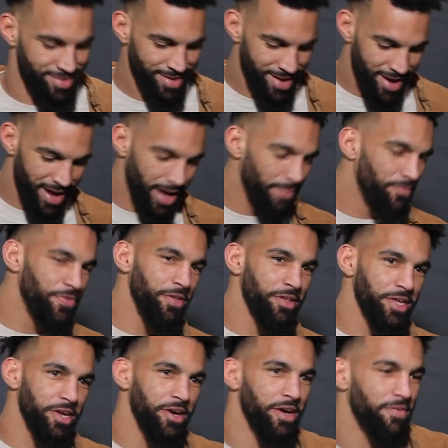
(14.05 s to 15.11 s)
Uh, I'm
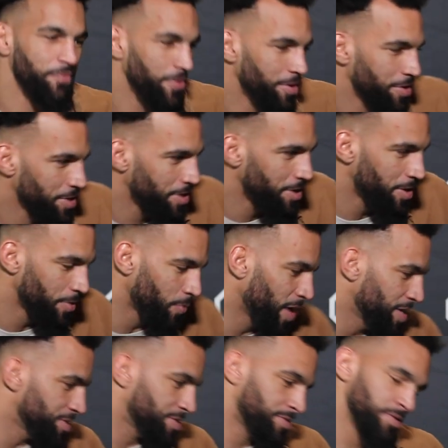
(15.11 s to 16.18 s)
feeling good, feeling good.
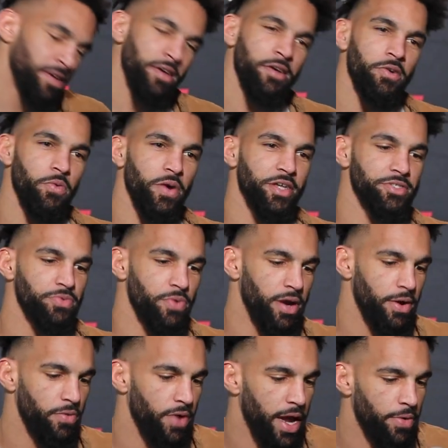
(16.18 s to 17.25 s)
Weight's, weight's
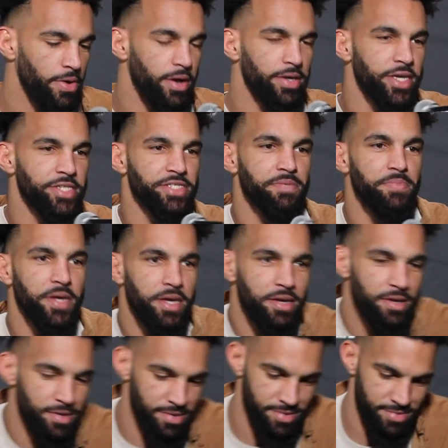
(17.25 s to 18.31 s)
right, right, where it needs to
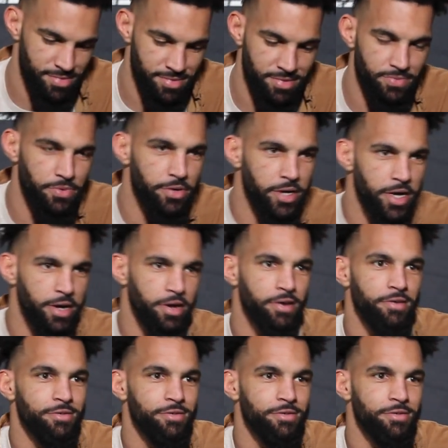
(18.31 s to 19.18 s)
be, and we're here.